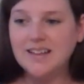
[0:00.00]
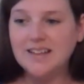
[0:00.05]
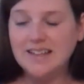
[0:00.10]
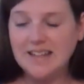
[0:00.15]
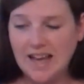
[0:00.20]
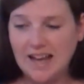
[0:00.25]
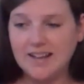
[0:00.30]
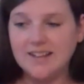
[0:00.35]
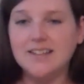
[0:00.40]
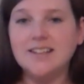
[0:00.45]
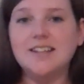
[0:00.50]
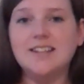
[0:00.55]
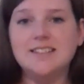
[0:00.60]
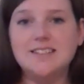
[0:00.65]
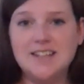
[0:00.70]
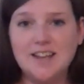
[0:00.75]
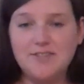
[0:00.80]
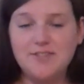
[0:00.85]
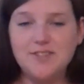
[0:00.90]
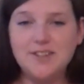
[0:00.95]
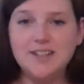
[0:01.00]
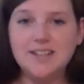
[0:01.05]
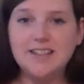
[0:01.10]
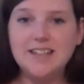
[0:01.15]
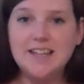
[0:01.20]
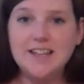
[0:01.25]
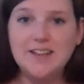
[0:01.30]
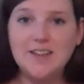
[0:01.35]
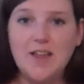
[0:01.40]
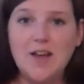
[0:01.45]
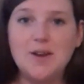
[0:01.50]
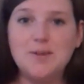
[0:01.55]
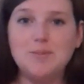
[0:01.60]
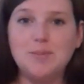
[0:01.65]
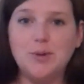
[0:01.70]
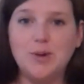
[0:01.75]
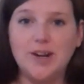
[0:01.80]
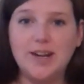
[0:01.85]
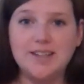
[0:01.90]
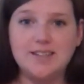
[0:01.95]
Yeah, definitely a lot
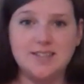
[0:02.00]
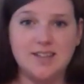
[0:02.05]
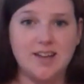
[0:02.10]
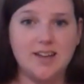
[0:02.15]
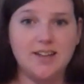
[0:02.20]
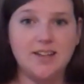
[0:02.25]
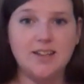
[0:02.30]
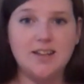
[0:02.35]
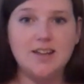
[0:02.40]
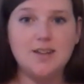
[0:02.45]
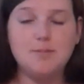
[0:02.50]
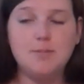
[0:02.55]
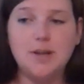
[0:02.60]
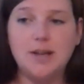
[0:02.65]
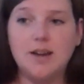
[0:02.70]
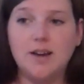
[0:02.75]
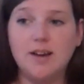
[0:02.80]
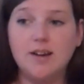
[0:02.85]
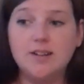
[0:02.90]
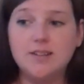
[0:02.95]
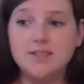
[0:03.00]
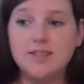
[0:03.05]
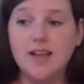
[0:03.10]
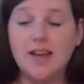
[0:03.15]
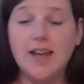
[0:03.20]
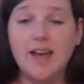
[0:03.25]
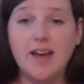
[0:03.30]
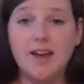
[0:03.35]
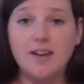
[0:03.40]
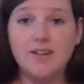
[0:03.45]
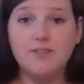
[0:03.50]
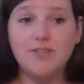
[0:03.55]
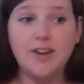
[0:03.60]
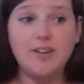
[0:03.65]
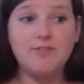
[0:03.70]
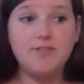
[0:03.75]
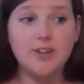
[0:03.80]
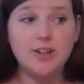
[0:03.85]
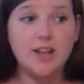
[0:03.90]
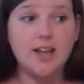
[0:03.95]
more anxiety because I
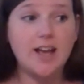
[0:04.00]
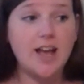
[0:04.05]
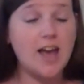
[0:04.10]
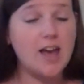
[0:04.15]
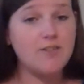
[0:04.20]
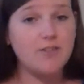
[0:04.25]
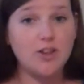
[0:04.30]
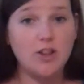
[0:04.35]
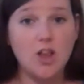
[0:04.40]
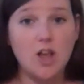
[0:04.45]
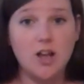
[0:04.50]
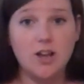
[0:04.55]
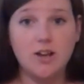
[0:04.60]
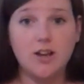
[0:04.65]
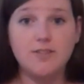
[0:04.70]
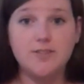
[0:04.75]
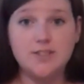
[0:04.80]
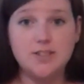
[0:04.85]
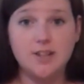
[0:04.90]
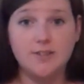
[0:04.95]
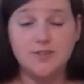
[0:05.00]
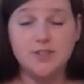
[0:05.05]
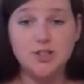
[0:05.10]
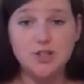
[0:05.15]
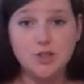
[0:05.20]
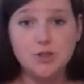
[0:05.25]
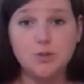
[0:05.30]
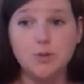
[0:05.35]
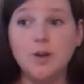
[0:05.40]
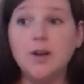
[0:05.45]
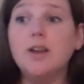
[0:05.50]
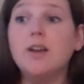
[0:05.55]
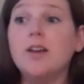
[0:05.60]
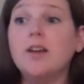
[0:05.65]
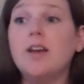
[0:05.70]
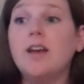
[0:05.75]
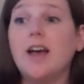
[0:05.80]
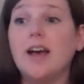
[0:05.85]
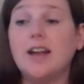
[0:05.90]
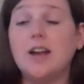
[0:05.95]
feel like I have a lot of stuff to do.
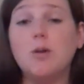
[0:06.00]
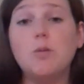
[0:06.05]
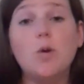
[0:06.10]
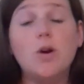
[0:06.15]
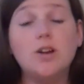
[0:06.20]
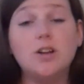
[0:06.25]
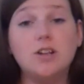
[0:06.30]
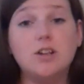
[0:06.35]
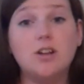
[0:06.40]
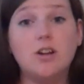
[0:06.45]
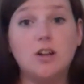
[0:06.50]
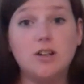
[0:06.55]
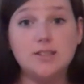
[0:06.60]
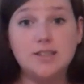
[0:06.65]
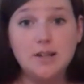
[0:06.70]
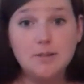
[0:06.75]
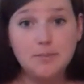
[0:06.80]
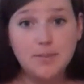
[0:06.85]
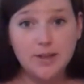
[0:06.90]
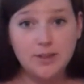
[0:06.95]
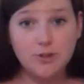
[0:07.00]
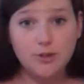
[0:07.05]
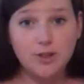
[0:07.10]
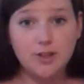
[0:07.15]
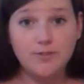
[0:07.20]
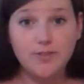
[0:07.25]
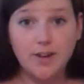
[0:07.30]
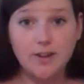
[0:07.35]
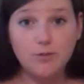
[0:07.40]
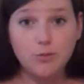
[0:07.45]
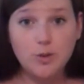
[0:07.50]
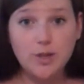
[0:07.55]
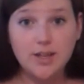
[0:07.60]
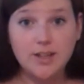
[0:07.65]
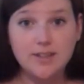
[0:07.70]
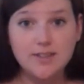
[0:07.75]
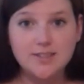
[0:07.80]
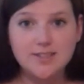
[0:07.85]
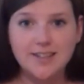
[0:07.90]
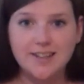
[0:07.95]
And I wanted it all done by 35
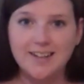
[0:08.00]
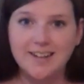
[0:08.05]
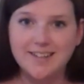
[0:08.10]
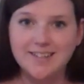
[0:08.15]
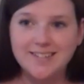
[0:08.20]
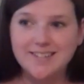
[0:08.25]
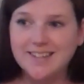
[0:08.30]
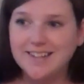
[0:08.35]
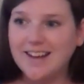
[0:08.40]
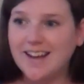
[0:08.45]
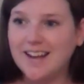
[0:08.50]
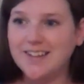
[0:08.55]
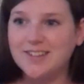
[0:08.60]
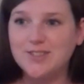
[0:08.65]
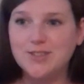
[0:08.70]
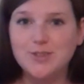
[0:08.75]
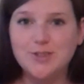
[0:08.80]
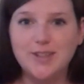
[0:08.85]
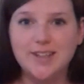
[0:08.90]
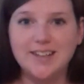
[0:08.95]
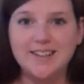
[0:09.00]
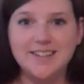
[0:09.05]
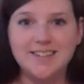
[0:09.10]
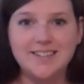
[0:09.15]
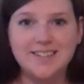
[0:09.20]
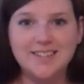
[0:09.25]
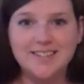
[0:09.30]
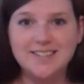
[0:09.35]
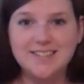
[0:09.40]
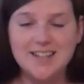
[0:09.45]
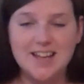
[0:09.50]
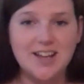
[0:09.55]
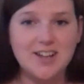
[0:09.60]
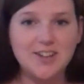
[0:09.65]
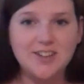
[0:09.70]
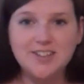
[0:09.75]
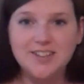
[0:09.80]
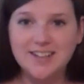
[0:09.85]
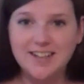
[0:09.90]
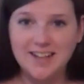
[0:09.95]
weeks, and as you can
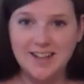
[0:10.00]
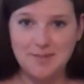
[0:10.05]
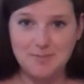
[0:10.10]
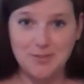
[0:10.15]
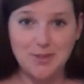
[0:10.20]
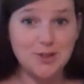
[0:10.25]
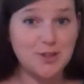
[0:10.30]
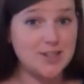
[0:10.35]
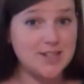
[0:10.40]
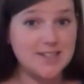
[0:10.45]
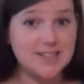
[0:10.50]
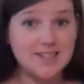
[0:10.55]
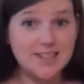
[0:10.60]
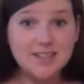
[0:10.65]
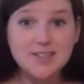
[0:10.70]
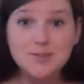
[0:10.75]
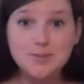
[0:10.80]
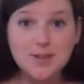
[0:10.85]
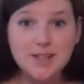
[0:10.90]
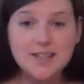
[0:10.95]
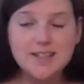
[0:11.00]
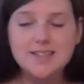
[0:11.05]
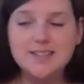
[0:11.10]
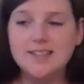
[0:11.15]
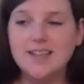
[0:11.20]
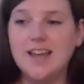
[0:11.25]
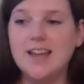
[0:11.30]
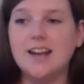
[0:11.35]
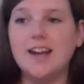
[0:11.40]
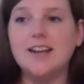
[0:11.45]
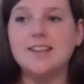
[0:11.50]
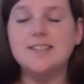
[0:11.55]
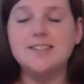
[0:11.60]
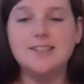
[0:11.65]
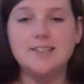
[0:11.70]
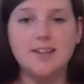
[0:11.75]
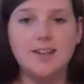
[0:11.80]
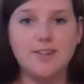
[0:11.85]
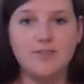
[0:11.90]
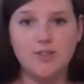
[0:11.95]
tell, I'm 36 weeks, and I
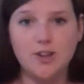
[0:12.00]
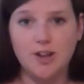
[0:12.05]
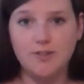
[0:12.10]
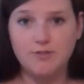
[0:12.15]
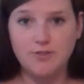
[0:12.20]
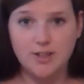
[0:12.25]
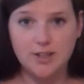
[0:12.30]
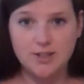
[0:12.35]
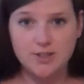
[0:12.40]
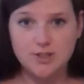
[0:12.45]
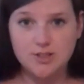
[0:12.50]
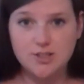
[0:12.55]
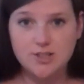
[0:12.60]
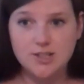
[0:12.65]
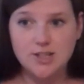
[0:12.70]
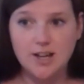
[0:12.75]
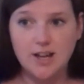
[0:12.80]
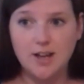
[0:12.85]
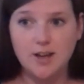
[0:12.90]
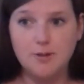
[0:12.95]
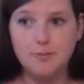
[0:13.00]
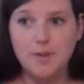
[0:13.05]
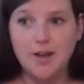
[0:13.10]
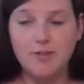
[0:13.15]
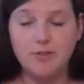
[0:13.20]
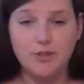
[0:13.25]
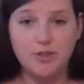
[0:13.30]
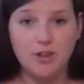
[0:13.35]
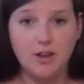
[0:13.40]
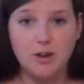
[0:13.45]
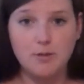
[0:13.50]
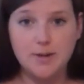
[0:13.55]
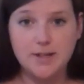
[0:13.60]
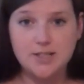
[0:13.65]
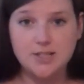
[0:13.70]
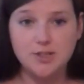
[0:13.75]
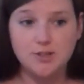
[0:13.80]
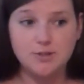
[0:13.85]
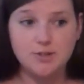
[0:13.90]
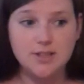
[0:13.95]
still have not finished everything on my
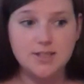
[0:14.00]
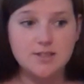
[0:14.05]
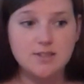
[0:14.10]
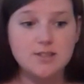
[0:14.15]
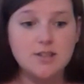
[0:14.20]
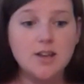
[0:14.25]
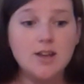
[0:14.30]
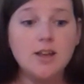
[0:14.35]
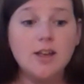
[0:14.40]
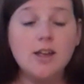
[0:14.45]
to-do list.